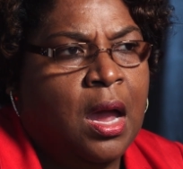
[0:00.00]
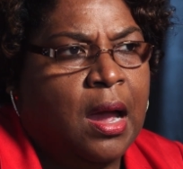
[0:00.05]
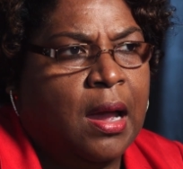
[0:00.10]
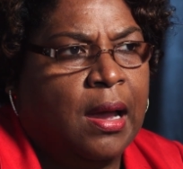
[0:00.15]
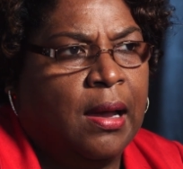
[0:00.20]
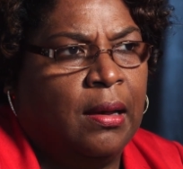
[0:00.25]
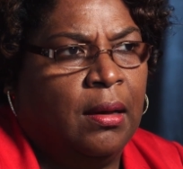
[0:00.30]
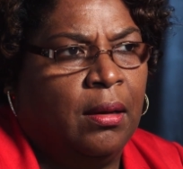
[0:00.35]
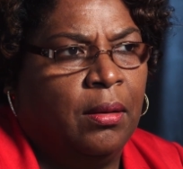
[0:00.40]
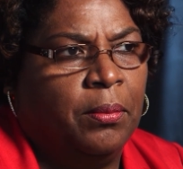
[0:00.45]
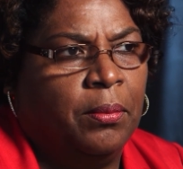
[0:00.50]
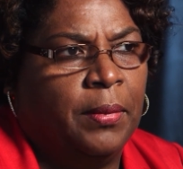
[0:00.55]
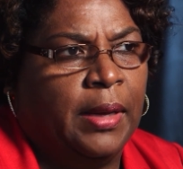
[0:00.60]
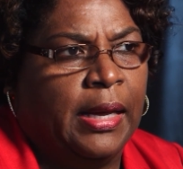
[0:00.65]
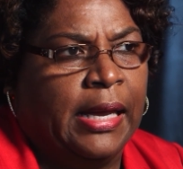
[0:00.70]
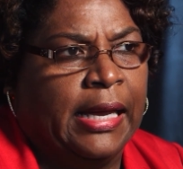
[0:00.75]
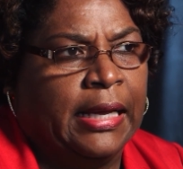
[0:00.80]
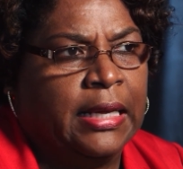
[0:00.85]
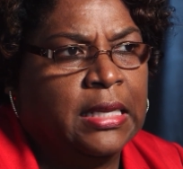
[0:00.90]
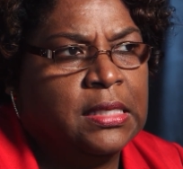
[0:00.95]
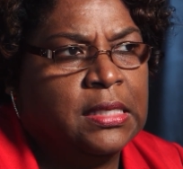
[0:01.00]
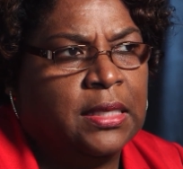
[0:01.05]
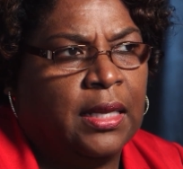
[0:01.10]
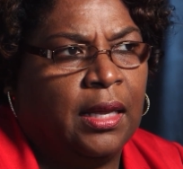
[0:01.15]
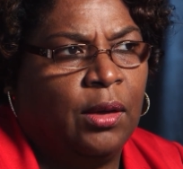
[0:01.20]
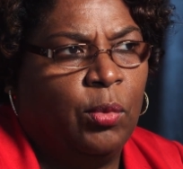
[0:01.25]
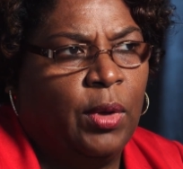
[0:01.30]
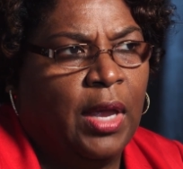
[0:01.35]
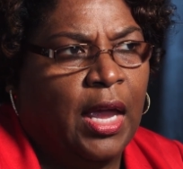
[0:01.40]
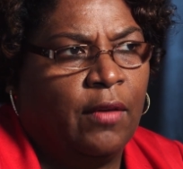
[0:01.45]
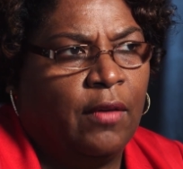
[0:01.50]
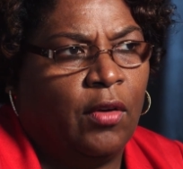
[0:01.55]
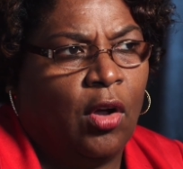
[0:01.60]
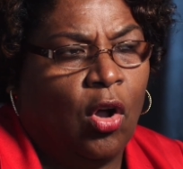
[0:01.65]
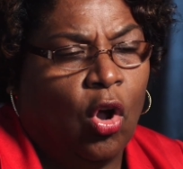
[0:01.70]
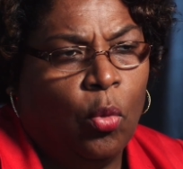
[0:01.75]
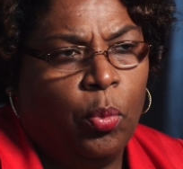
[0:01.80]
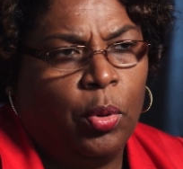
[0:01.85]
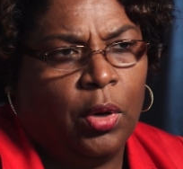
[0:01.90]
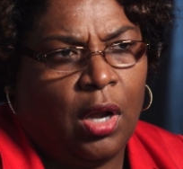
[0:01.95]
I can say we have an
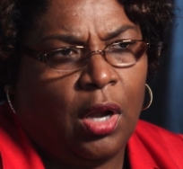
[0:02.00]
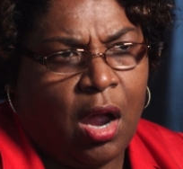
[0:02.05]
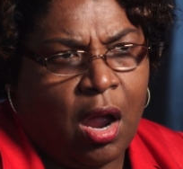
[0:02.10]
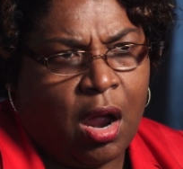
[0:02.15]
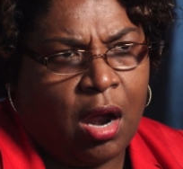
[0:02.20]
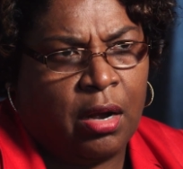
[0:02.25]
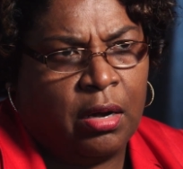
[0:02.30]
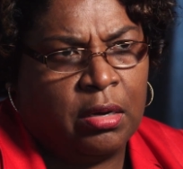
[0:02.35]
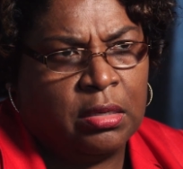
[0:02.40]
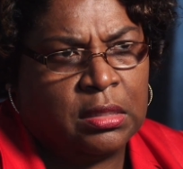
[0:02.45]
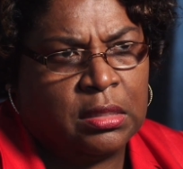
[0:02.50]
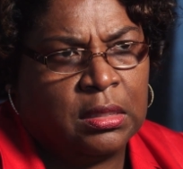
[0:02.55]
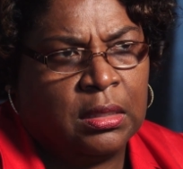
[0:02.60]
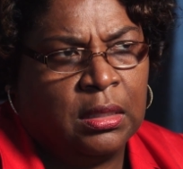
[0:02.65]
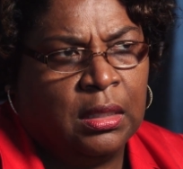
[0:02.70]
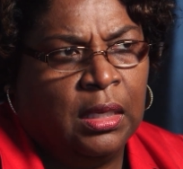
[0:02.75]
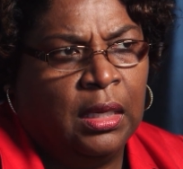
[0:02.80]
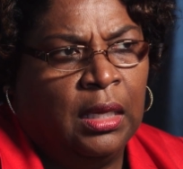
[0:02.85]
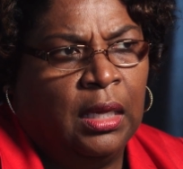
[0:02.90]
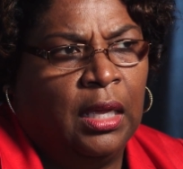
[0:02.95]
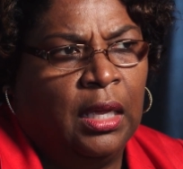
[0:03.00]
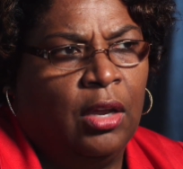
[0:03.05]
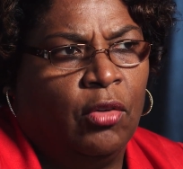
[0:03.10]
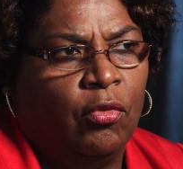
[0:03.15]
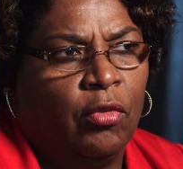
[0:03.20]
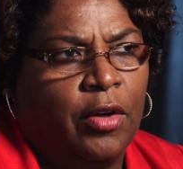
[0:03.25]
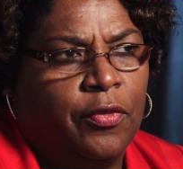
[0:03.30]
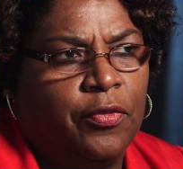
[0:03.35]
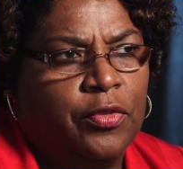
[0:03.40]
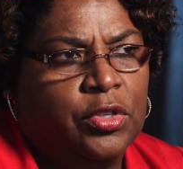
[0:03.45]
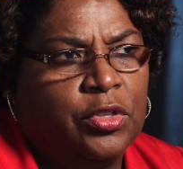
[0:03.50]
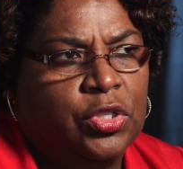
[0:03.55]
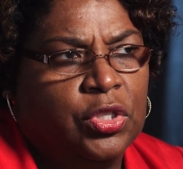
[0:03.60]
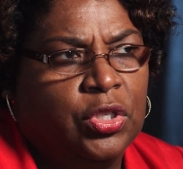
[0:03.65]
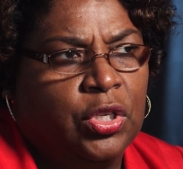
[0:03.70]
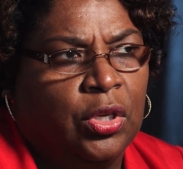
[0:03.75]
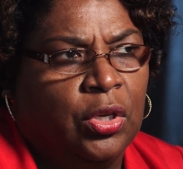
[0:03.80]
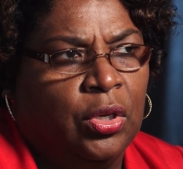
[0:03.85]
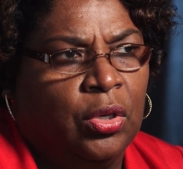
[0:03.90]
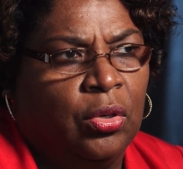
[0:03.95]
open heart in reference
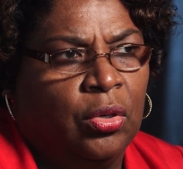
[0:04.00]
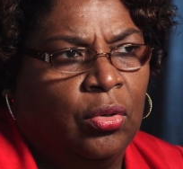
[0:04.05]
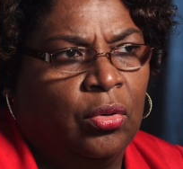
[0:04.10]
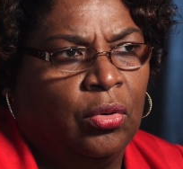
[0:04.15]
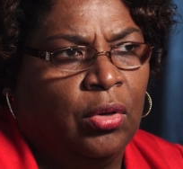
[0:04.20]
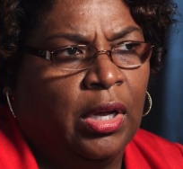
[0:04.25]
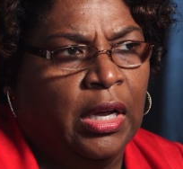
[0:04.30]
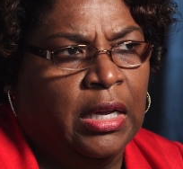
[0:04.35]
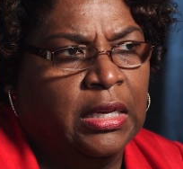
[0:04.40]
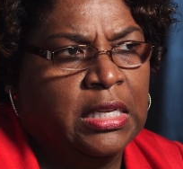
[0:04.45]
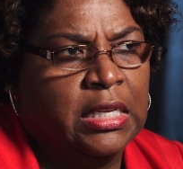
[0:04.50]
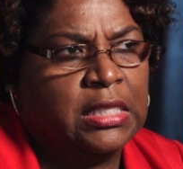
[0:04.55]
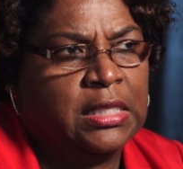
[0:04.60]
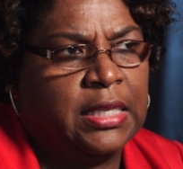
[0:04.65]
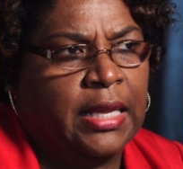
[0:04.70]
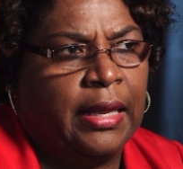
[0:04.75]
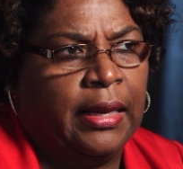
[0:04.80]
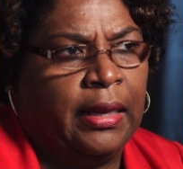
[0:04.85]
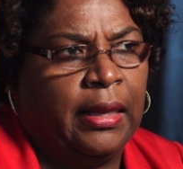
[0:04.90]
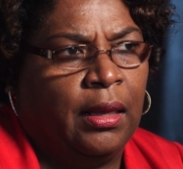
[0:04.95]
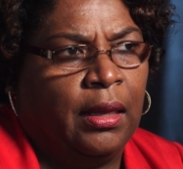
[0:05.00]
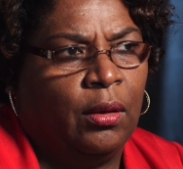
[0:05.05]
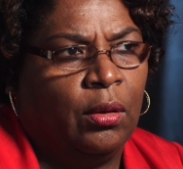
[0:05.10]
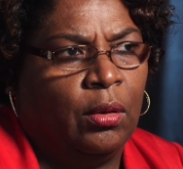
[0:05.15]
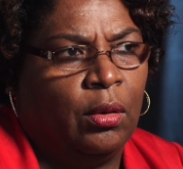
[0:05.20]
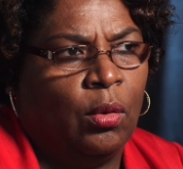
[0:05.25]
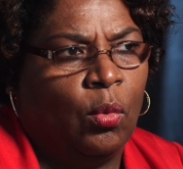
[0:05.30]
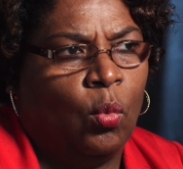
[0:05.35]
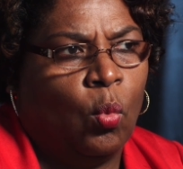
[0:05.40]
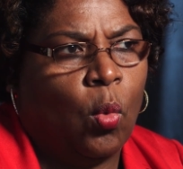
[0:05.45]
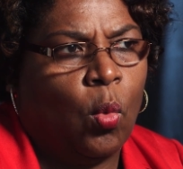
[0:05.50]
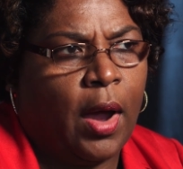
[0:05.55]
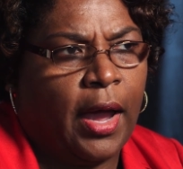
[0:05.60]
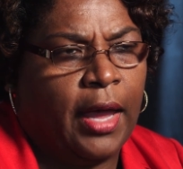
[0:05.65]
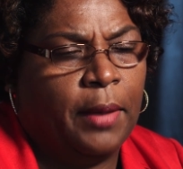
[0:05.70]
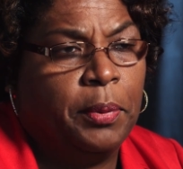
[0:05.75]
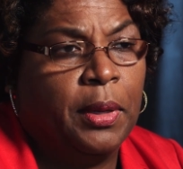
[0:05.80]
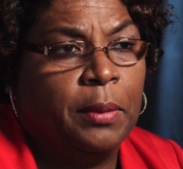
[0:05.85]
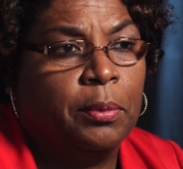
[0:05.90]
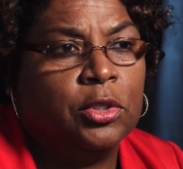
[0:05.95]
to understanding
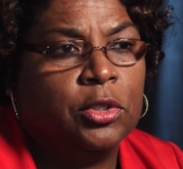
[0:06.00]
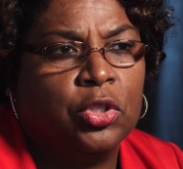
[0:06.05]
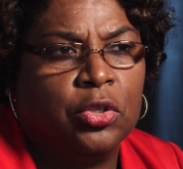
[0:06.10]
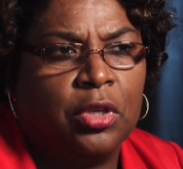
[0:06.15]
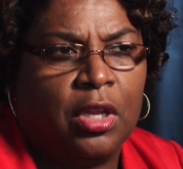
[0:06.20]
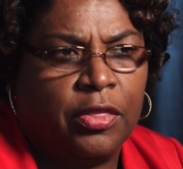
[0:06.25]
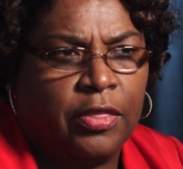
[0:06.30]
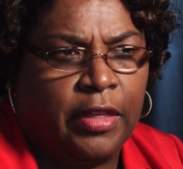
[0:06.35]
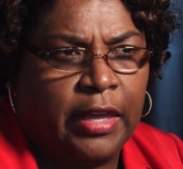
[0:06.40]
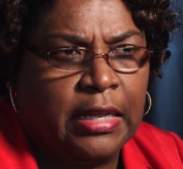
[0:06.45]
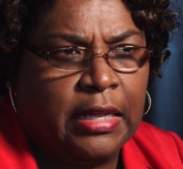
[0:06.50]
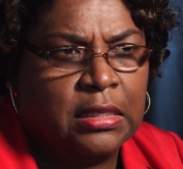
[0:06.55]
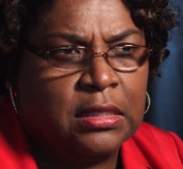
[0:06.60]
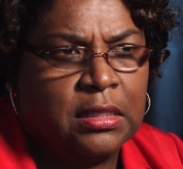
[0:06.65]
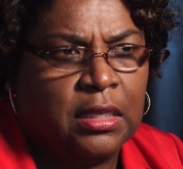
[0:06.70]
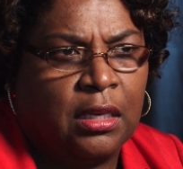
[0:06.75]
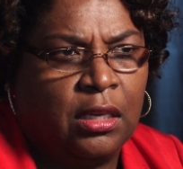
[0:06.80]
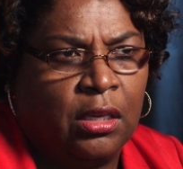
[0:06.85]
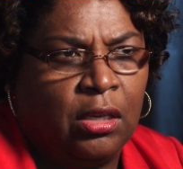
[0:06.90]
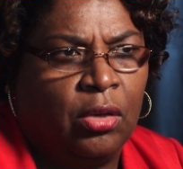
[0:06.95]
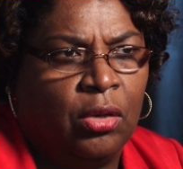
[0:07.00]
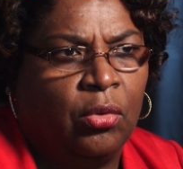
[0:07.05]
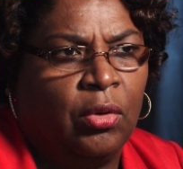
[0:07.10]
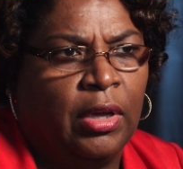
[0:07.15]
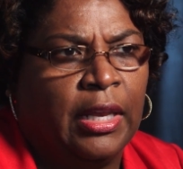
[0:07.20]
why people do the things they do.